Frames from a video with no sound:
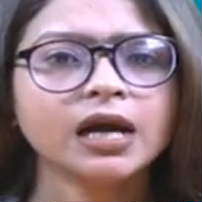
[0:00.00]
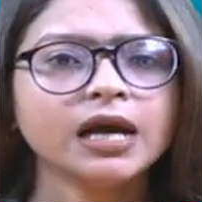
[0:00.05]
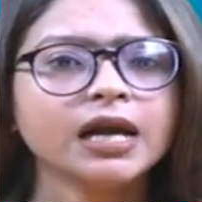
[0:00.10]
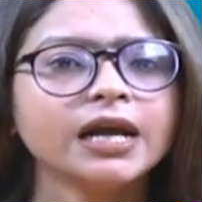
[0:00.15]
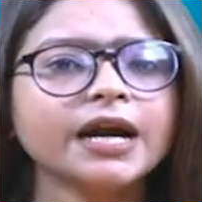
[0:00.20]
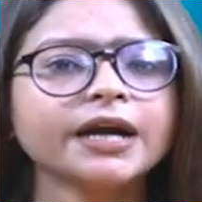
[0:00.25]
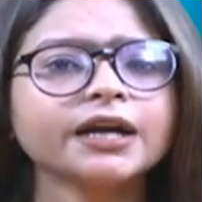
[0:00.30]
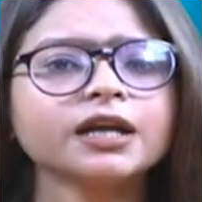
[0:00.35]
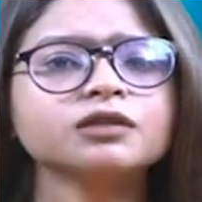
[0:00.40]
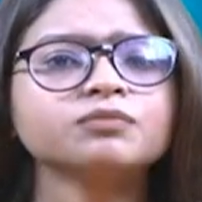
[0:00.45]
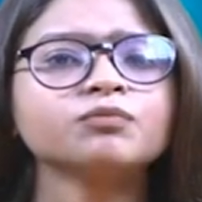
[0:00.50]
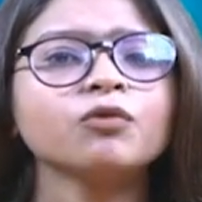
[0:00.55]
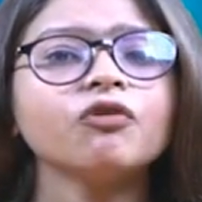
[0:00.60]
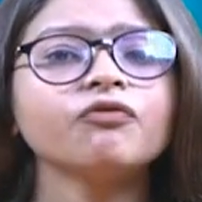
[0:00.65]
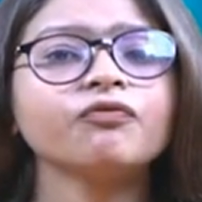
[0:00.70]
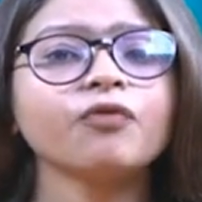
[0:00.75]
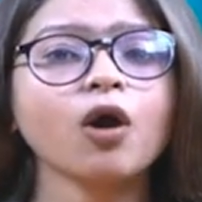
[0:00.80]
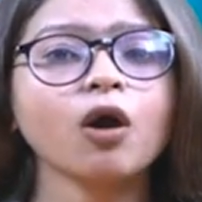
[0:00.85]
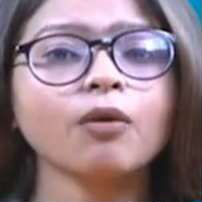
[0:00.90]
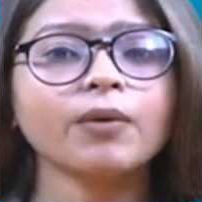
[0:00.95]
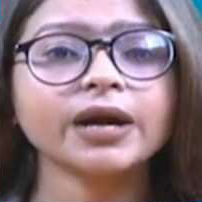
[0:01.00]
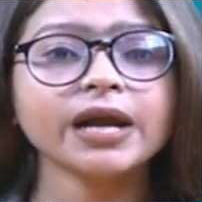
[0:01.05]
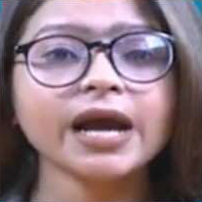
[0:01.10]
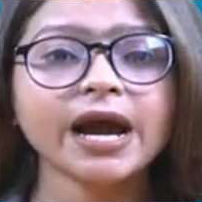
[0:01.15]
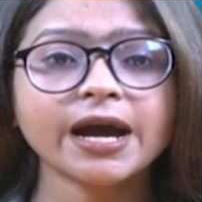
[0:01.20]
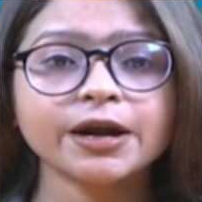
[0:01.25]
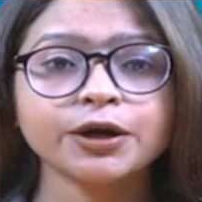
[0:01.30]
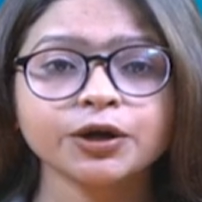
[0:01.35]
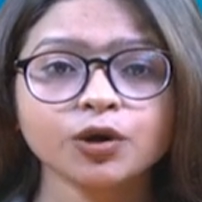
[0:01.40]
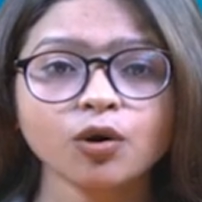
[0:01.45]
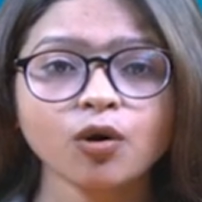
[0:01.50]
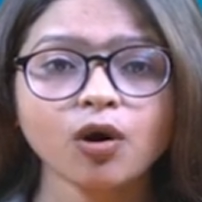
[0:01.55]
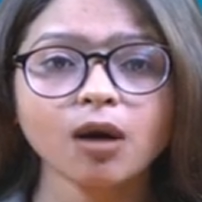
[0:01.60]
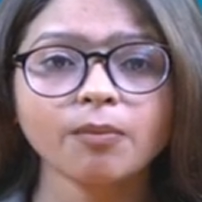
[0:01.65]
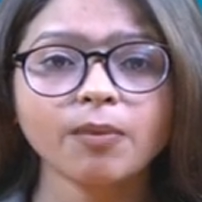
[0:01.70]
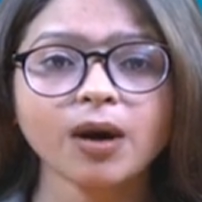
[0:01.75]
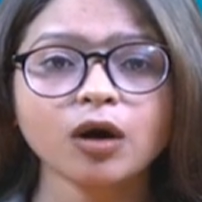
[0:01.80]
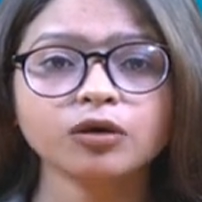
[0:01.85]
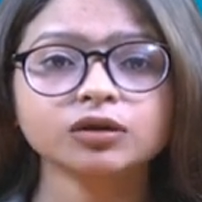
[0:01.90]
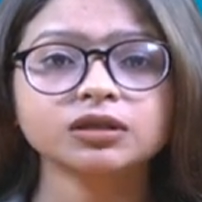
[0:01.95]
Let us move forward and know
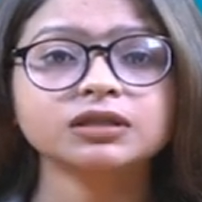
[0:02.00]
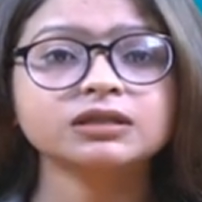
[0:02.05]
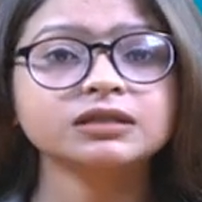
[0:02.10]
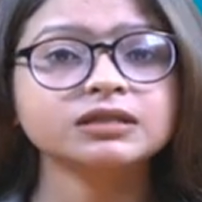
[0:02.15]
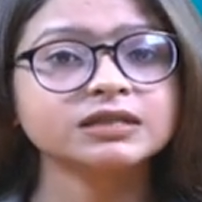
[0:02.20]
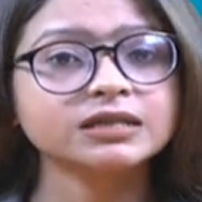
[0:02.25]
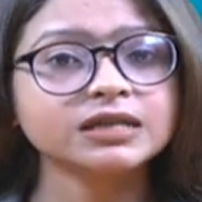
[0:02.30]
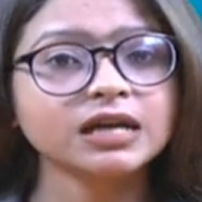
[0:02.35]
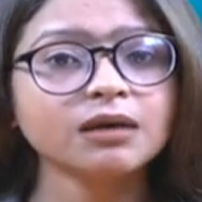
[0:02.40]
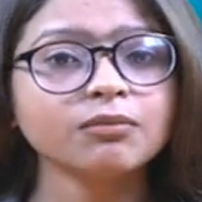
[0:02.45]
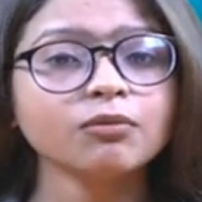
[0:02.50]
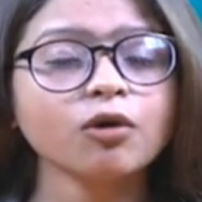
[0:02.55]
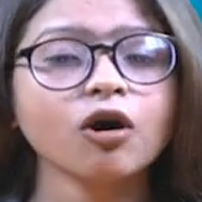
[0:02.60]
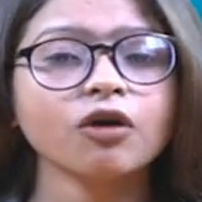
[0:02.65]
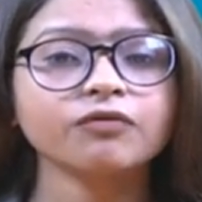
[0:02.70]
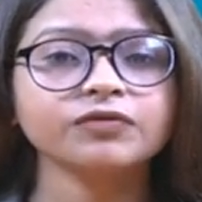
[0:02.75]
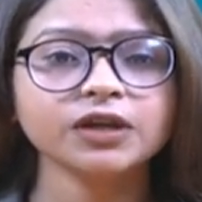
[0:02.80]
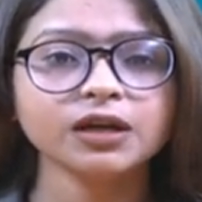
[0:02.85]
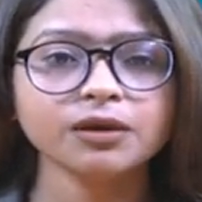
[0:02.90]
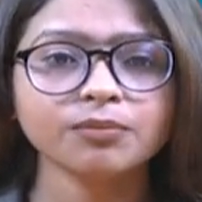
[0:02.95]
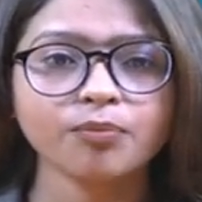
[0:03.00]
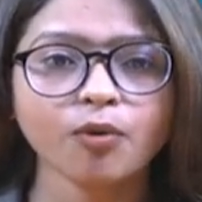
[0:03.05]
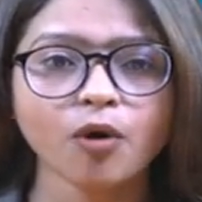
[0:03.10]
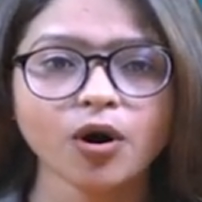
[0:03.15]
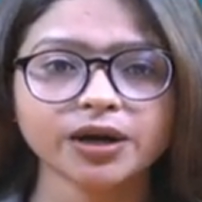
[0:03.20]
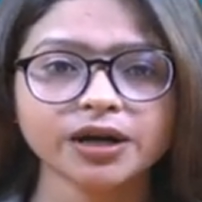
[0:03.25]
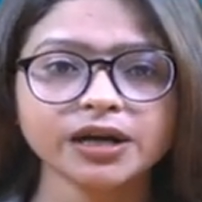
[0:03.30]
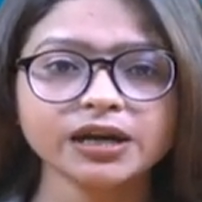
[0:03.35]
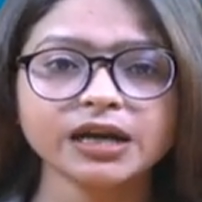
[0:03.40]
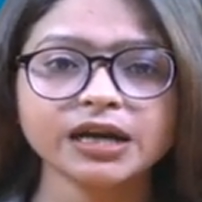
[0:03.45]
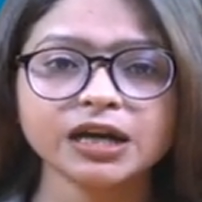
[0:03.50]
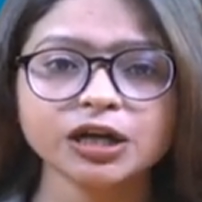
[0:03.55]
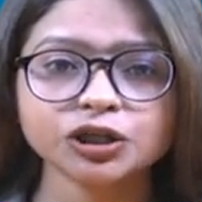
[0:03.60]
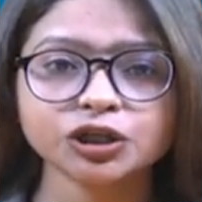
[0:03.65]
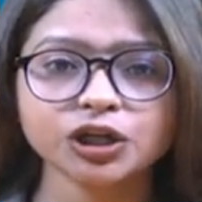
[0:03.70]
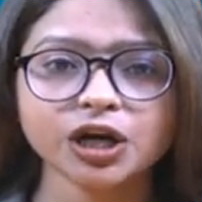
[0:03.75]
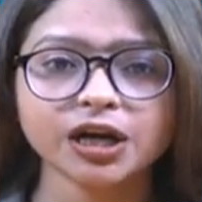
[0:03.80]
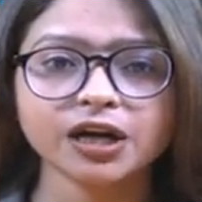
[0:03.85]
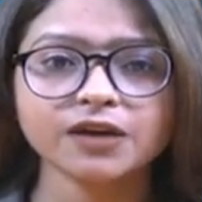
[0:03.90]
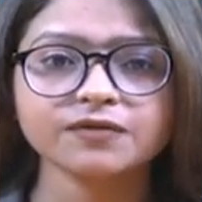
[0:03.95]
about some of the important
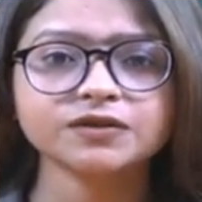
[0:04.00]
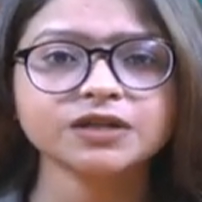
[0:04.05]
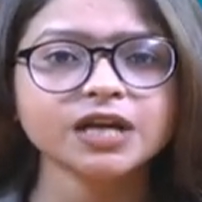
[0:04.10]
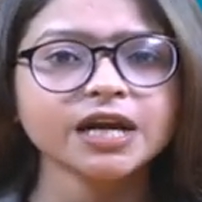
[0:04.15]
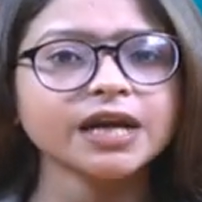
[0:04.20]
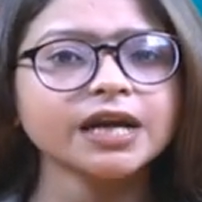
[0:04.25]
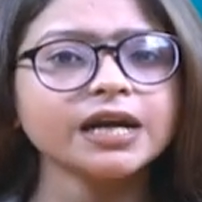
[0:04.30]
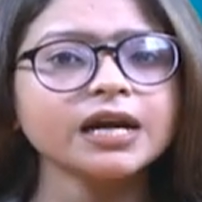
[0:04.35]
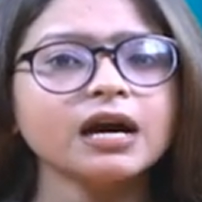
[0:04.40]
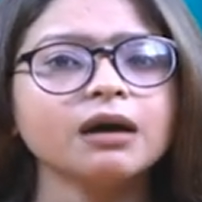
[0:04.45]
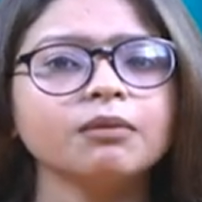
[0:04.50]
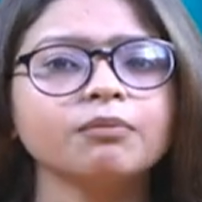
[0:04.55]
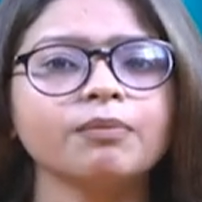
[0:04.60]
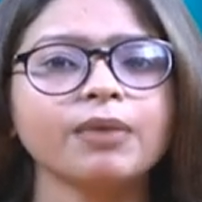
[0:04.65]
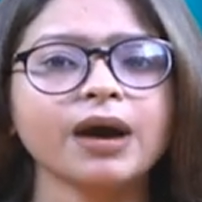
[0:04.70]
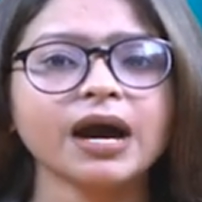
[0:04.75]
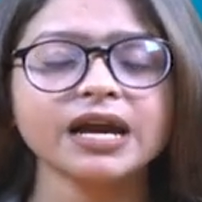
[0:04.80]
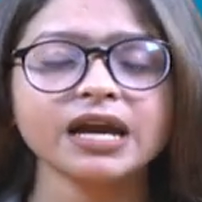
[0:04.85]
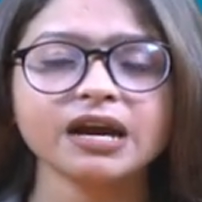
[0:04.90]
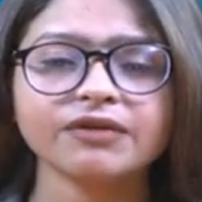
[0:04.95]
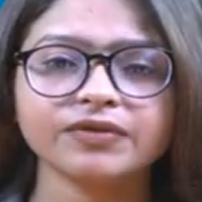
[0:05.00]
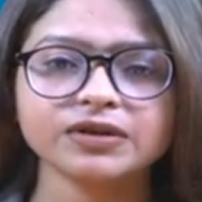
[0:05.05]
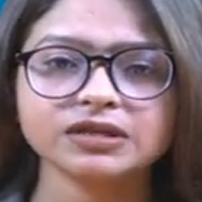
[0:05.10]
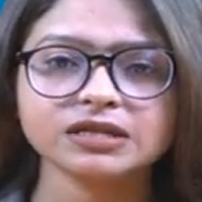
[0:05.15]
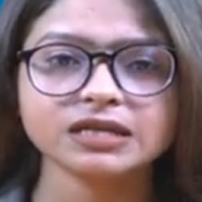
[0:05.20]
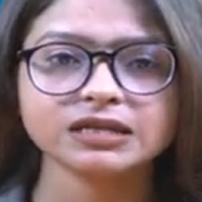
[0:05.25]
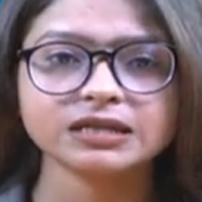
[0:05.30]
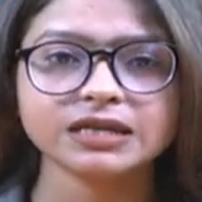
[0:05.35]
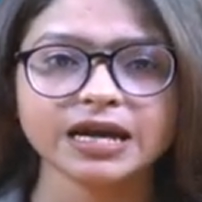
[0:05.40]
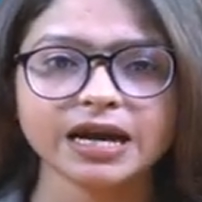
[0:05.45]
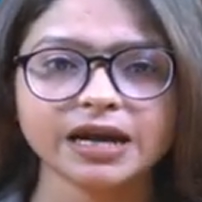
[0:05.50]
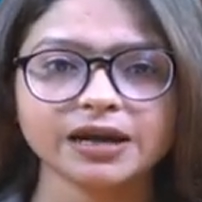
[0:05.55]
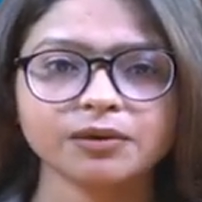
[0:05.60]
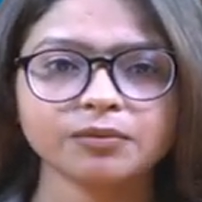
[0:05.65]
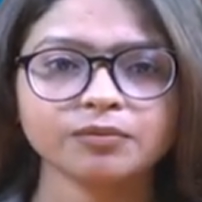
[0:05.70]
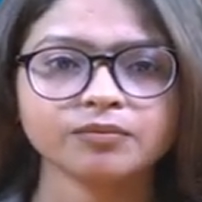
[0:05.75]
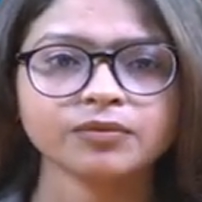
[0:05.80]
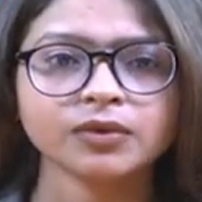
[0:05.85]
initiatives taken up by FSSAI.